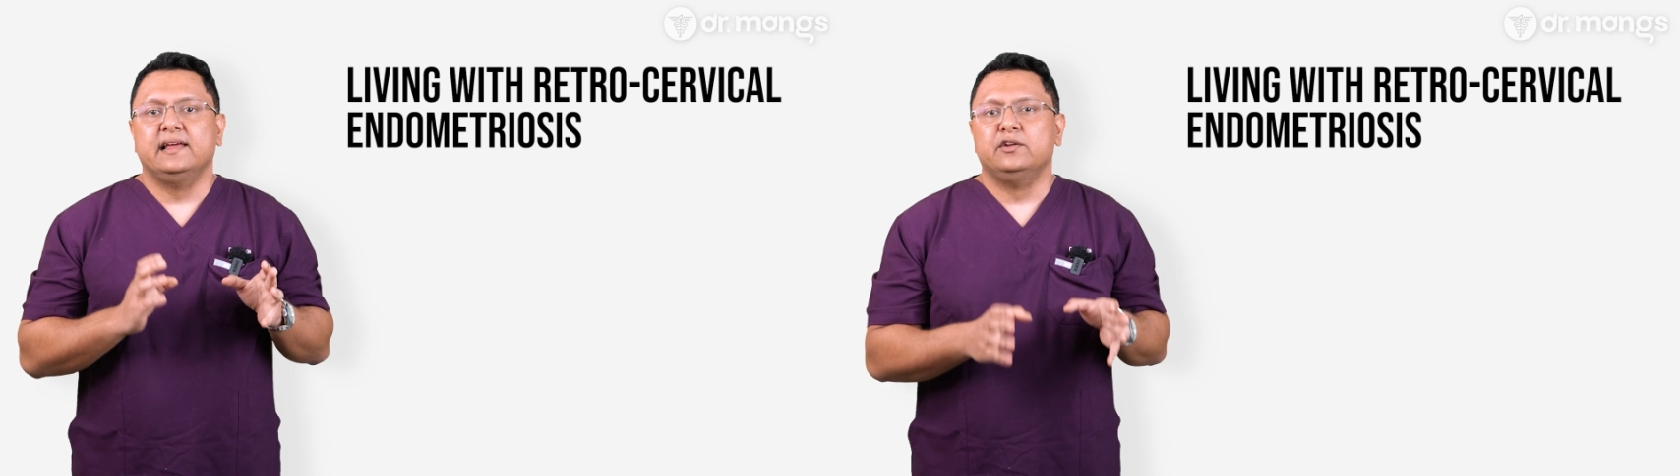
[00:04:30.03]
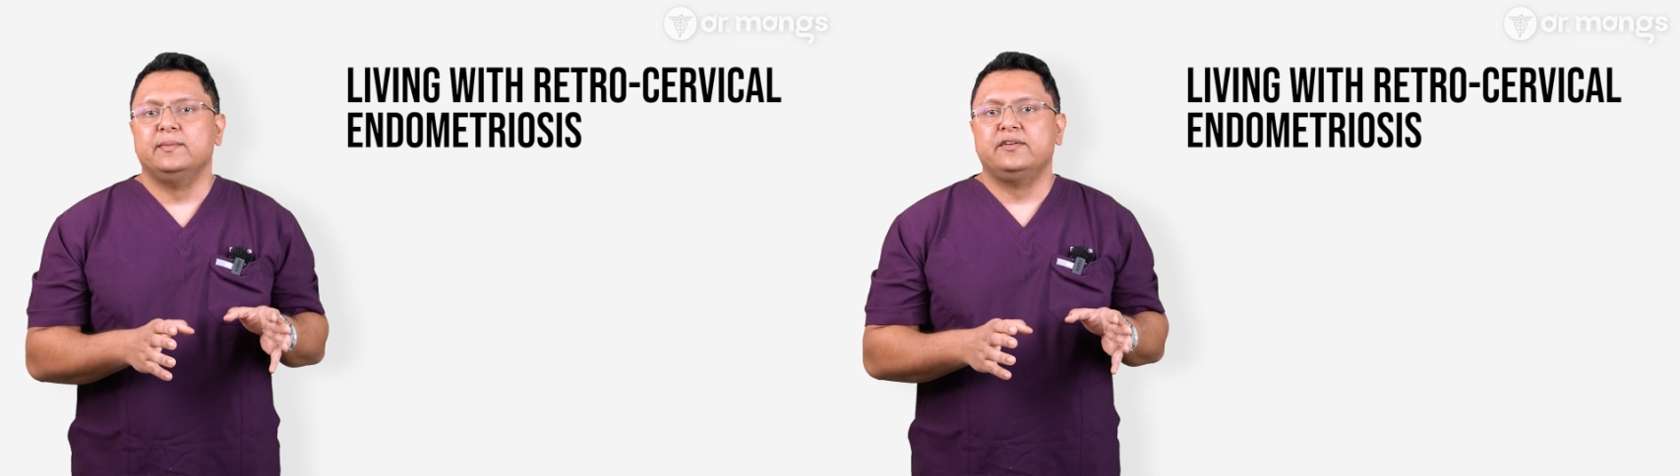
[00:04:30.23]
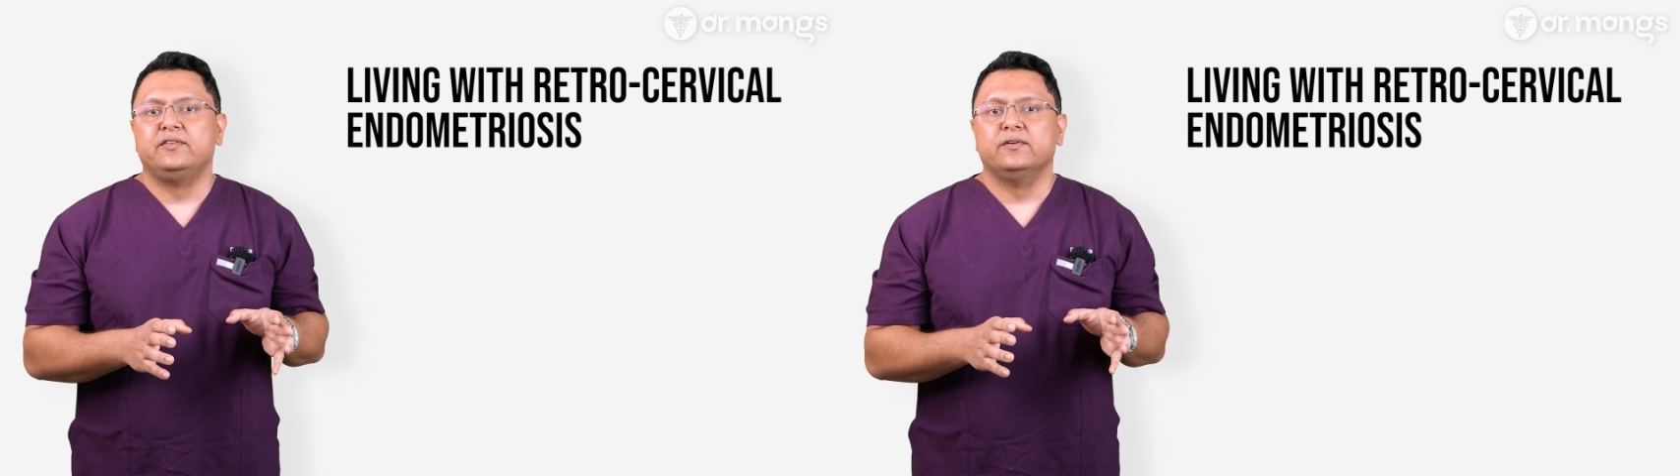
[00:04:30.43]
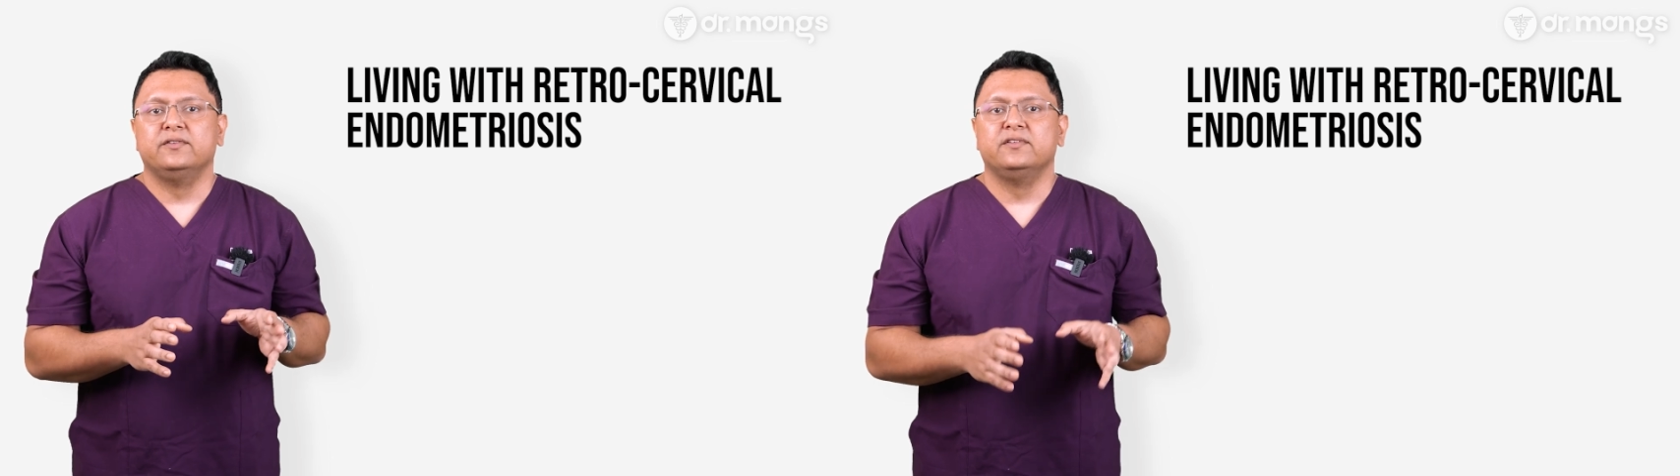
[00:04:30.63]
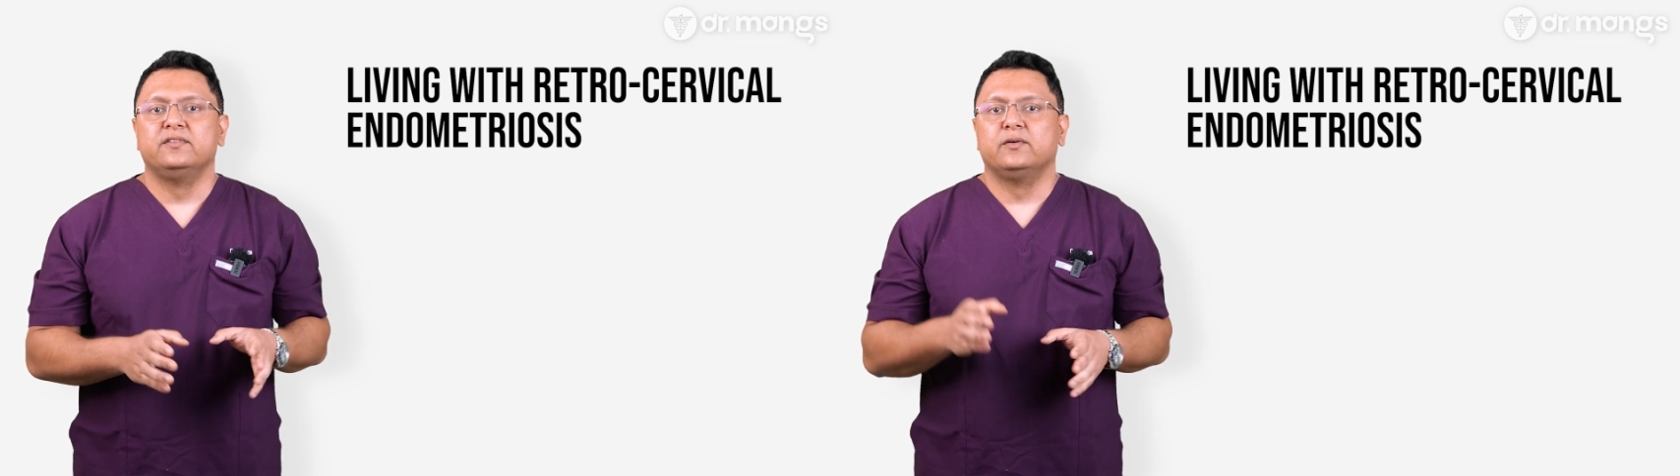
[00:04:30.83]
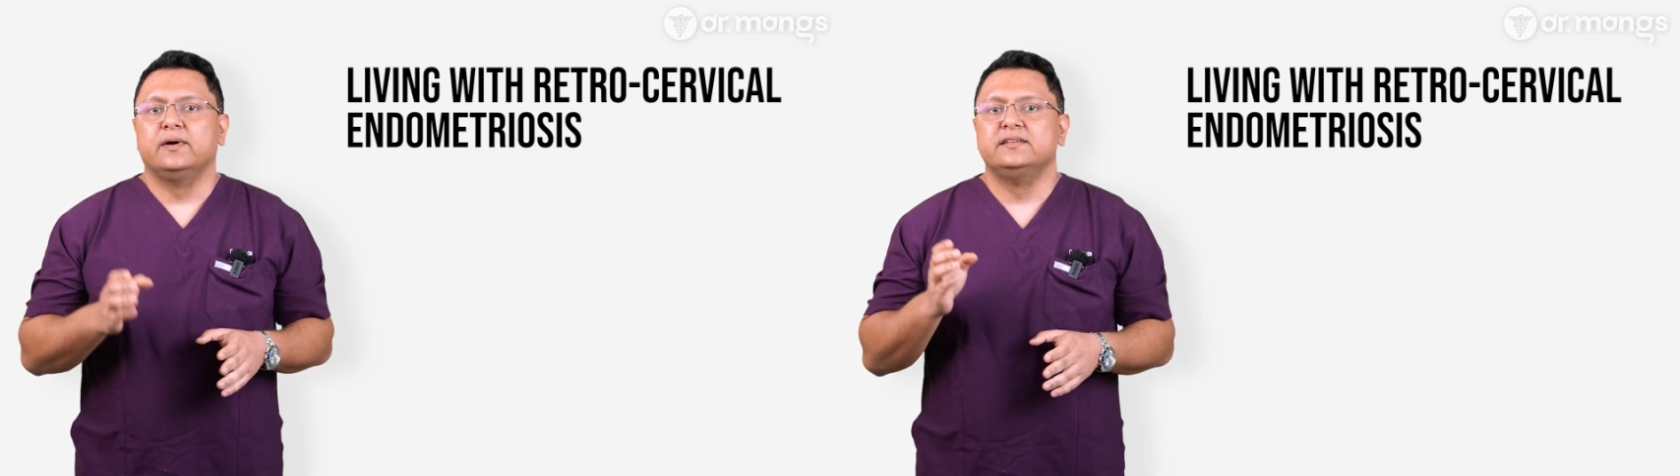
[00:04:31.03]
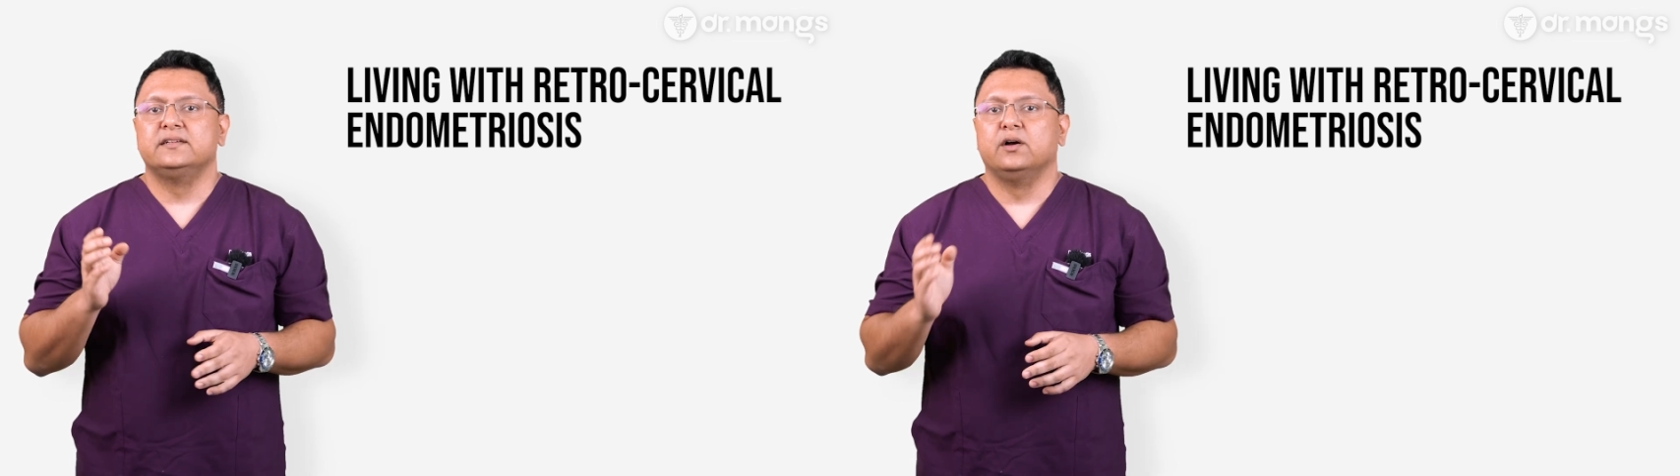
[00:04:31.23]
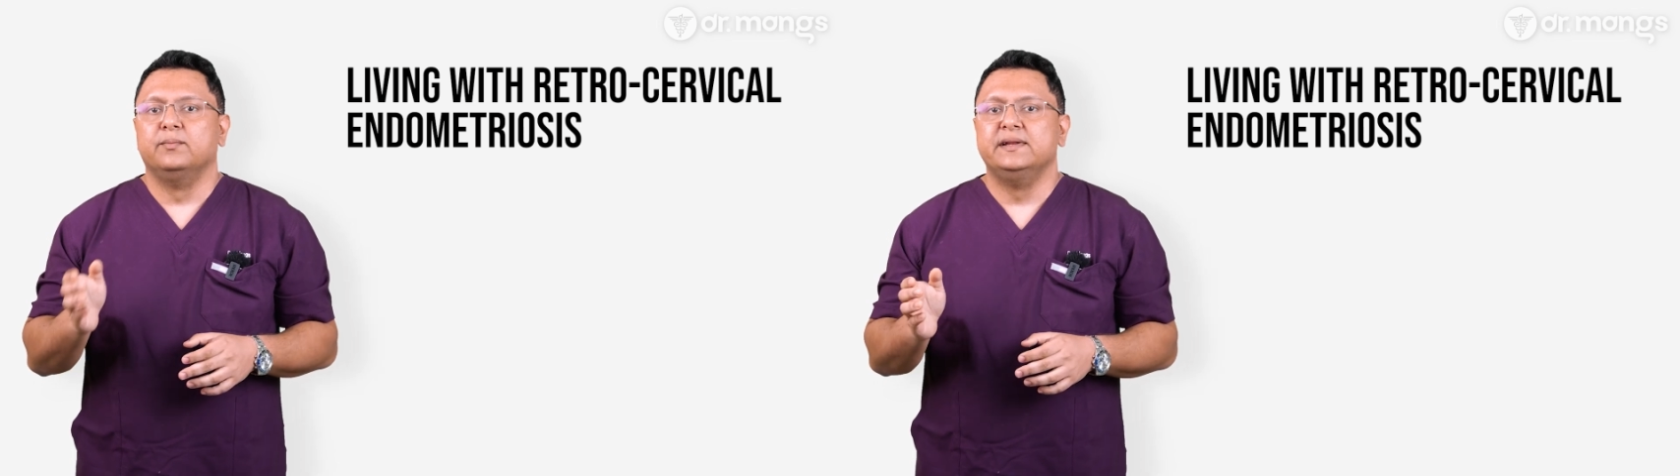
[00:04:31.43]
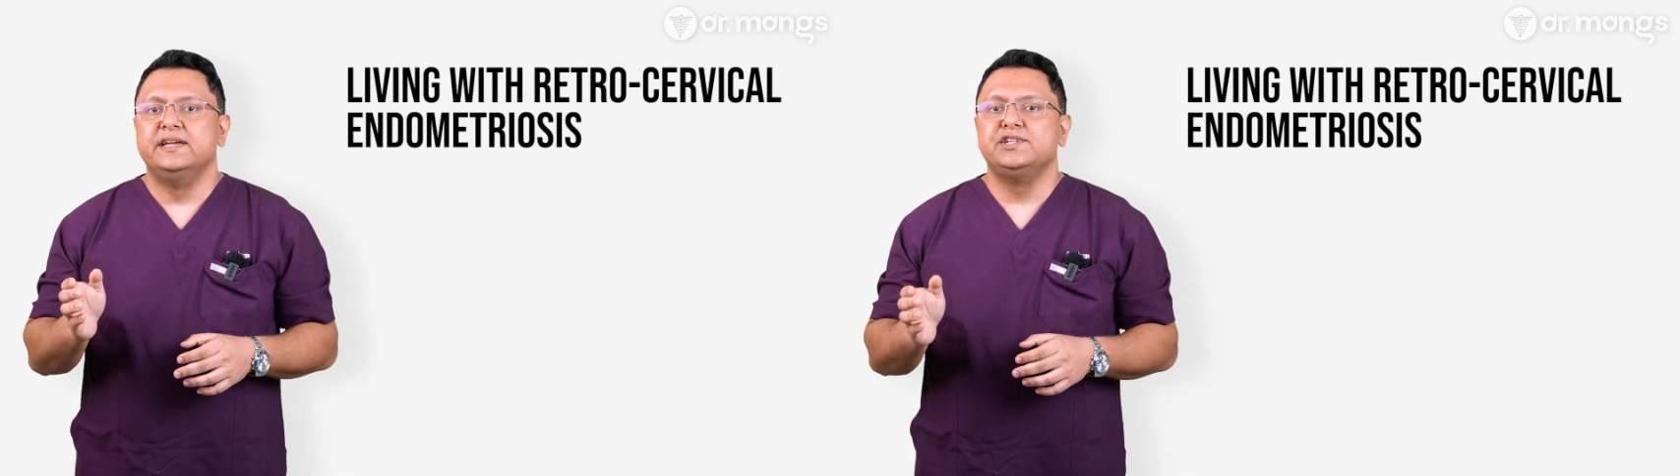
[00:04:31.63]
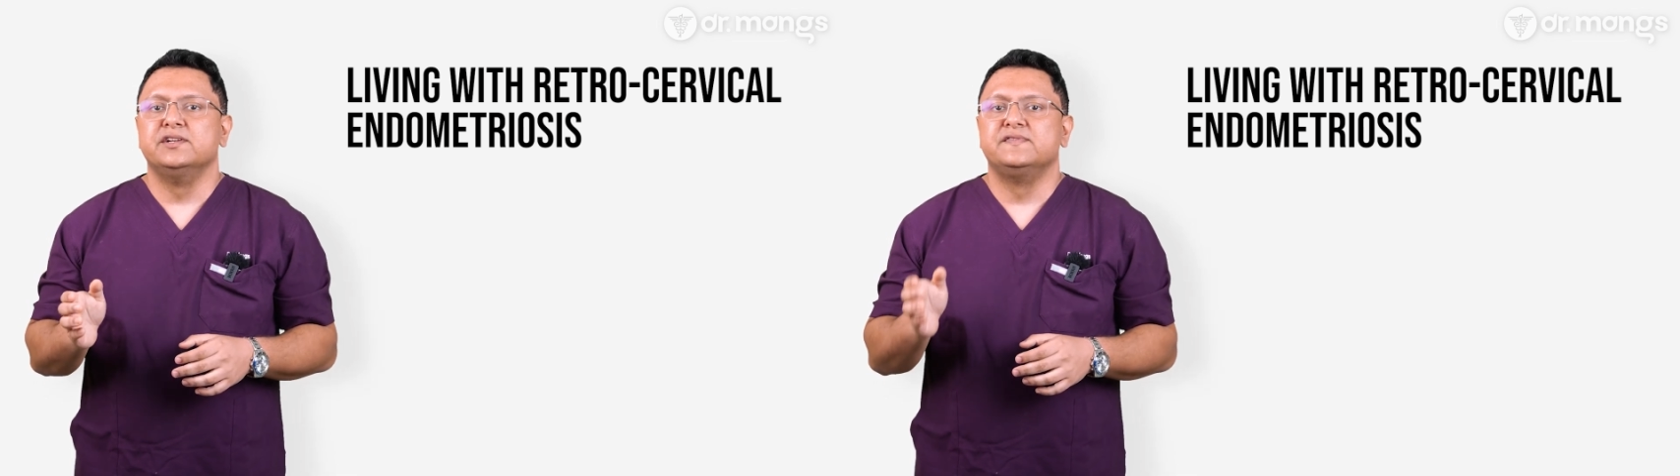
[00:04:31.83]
endometriosis requires a combination